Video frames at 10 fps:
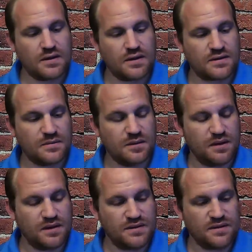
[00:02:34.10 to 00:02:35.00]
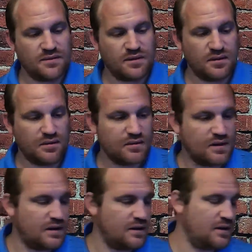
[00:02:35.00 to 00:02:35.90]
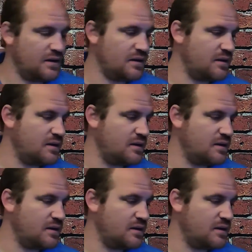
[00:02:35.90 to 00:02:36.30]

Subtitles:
That's gonna be nice after a long hot day.